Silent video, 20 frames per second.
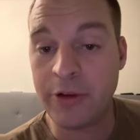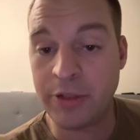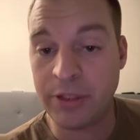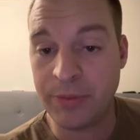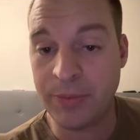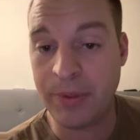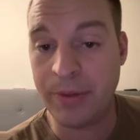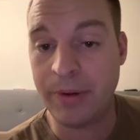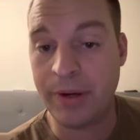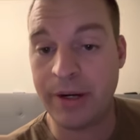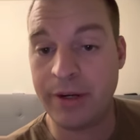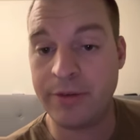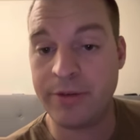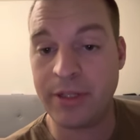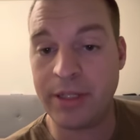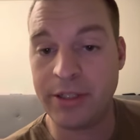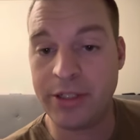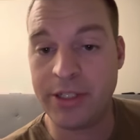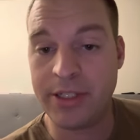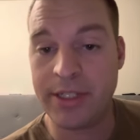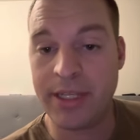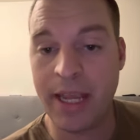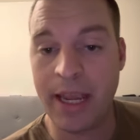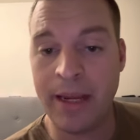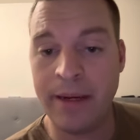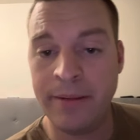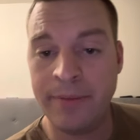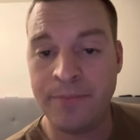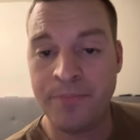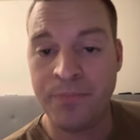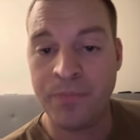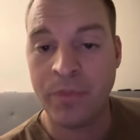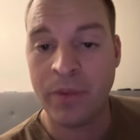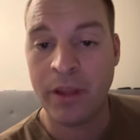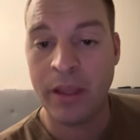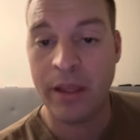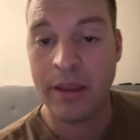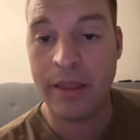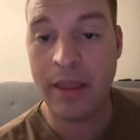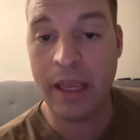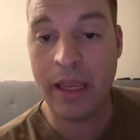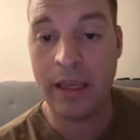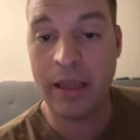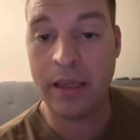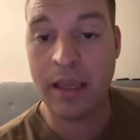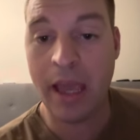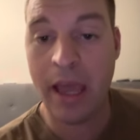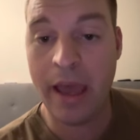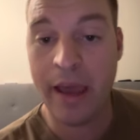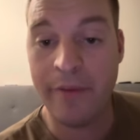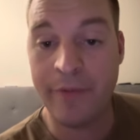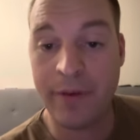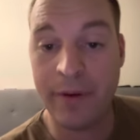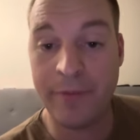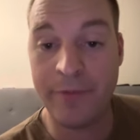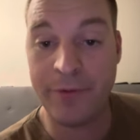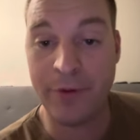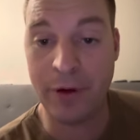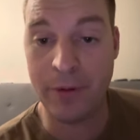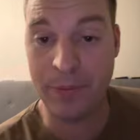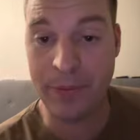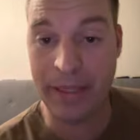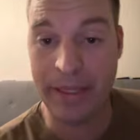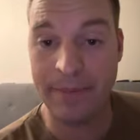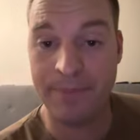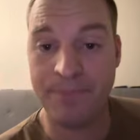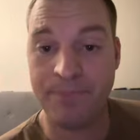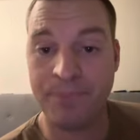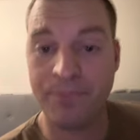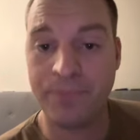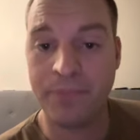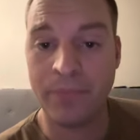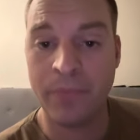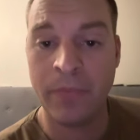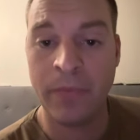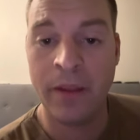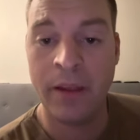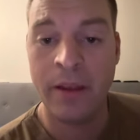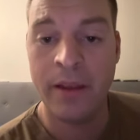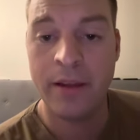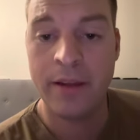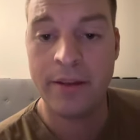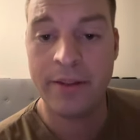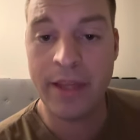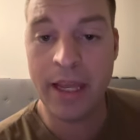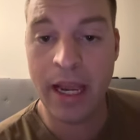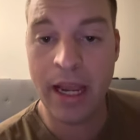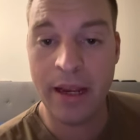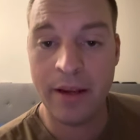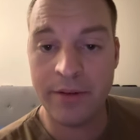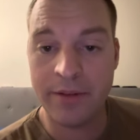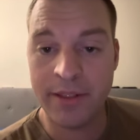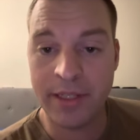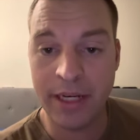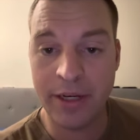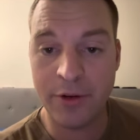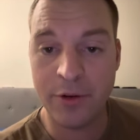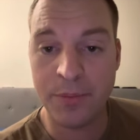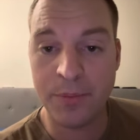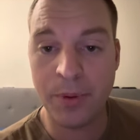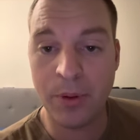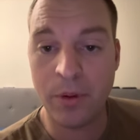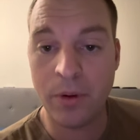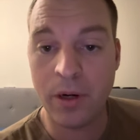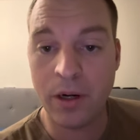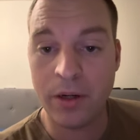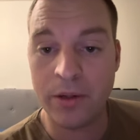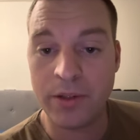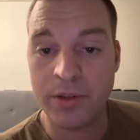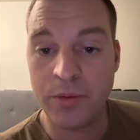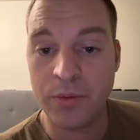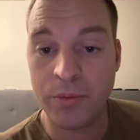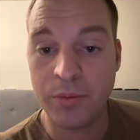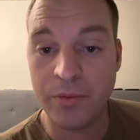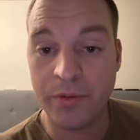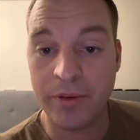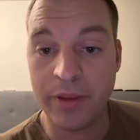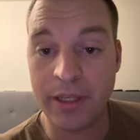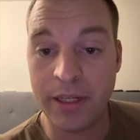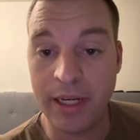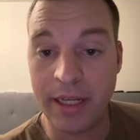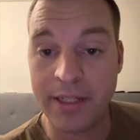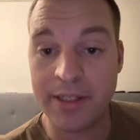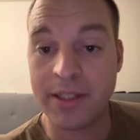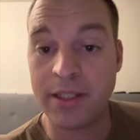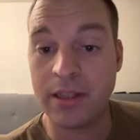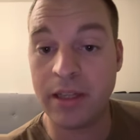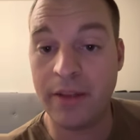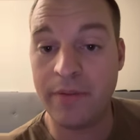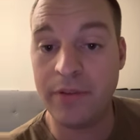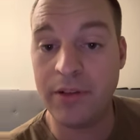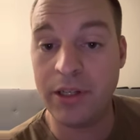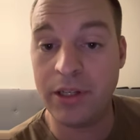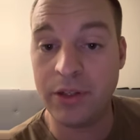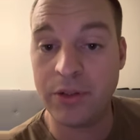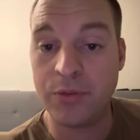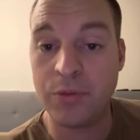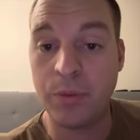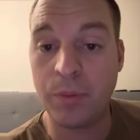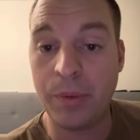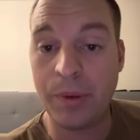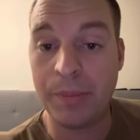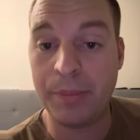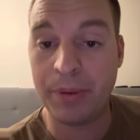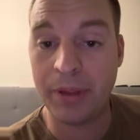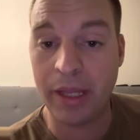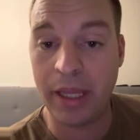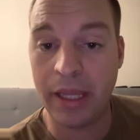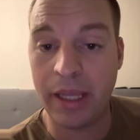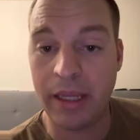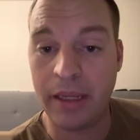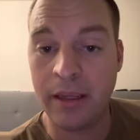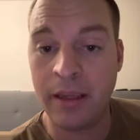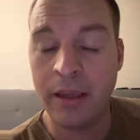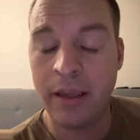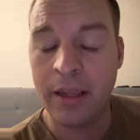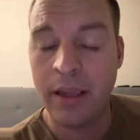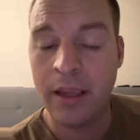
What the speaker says: beat writers. They have confirmed it, that Xander Bogaerts for the next 11 years will be playing